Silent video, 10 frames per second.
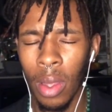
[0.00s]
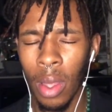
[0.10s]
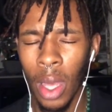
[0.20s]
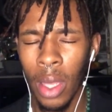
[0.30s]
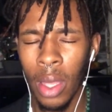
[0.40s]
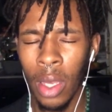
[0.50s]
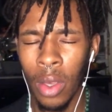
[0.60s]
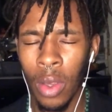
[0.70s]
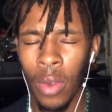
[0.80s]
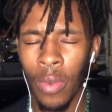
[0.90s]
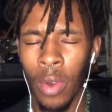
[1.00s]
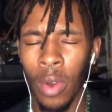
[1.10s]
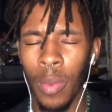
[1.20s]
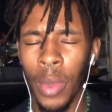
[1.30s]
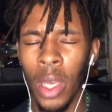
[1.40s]
I thank you for
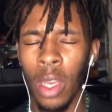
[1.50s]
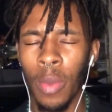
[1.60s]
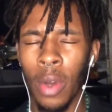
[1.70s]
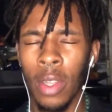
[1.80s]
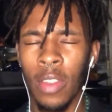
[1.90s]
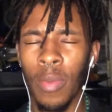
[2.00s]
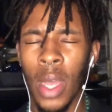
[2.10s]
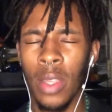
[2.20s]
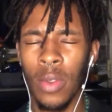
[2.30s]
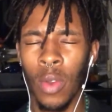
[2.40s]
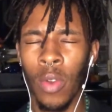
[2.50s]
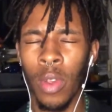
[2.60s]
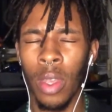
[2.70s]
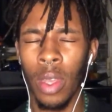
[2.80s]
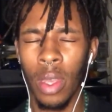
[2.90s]
being a part of my story,